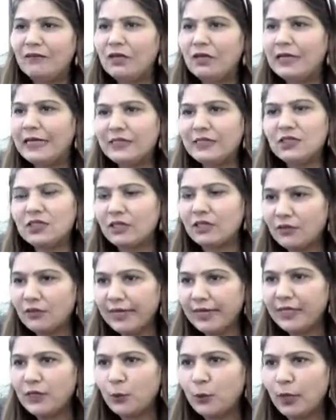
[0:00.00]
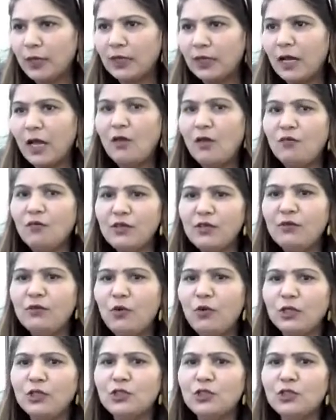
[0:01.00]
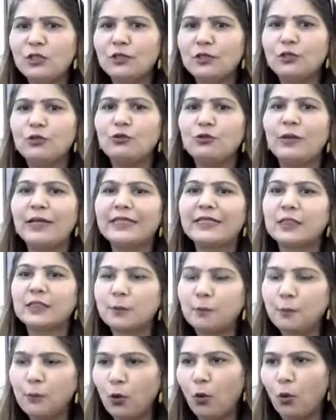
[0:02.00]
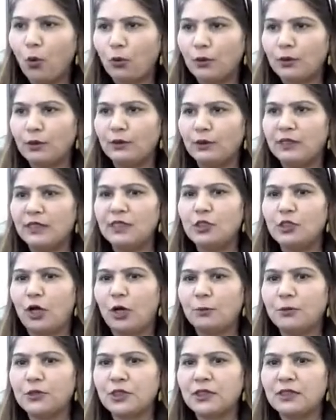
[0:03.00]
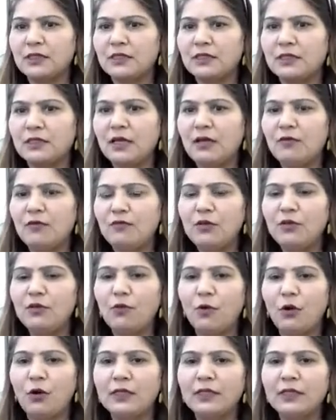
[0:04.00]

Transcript: let's say grade 1, we want children to explore these options we want